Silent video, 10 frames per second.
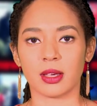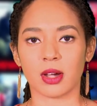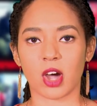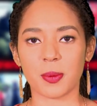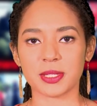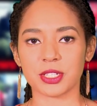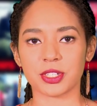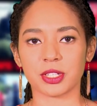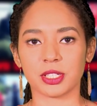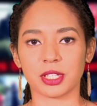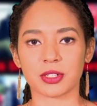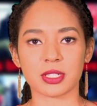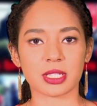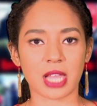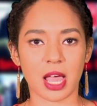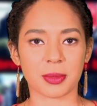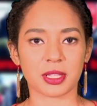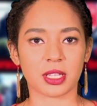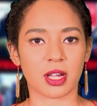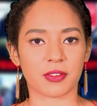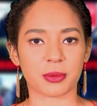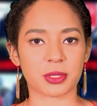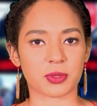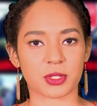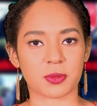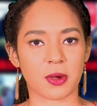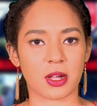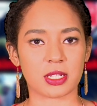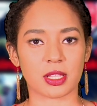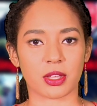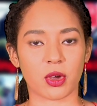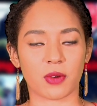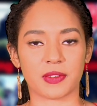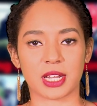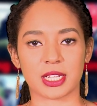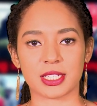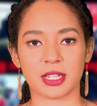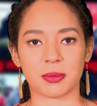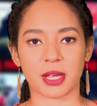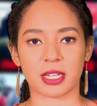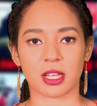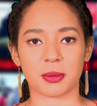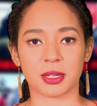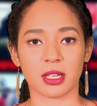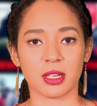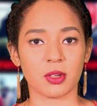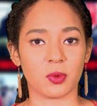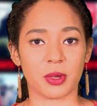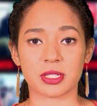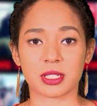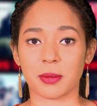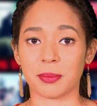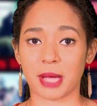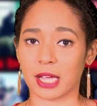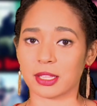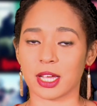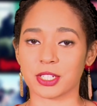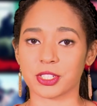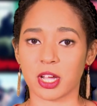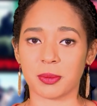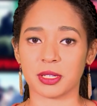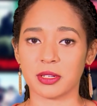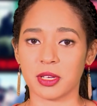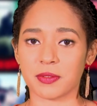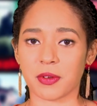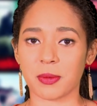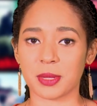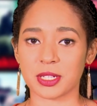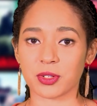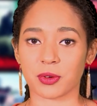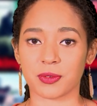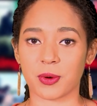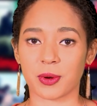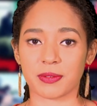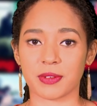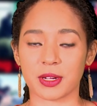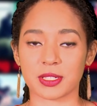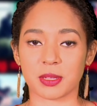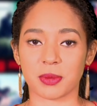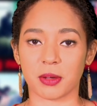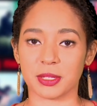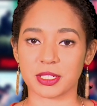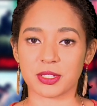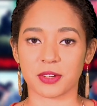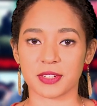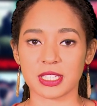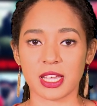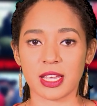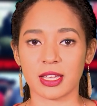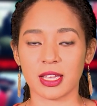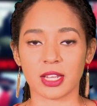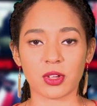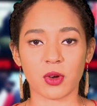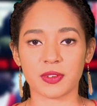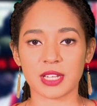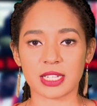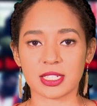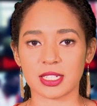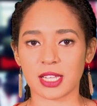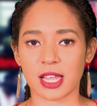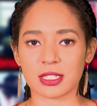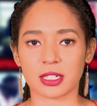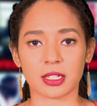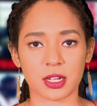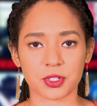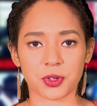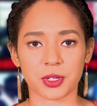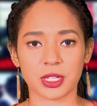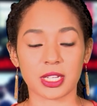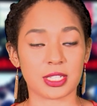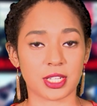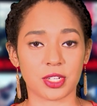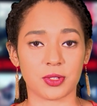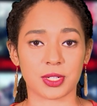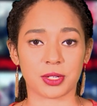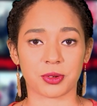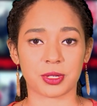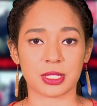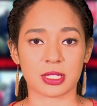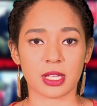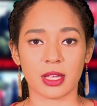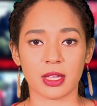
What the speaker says: Opposition leaders slamming the government's response to the COVID-19 pandemic, with some backlash coming from the Minister of Foreign Affairs and Public Service, and COVID-19 deaths in country continue to increase.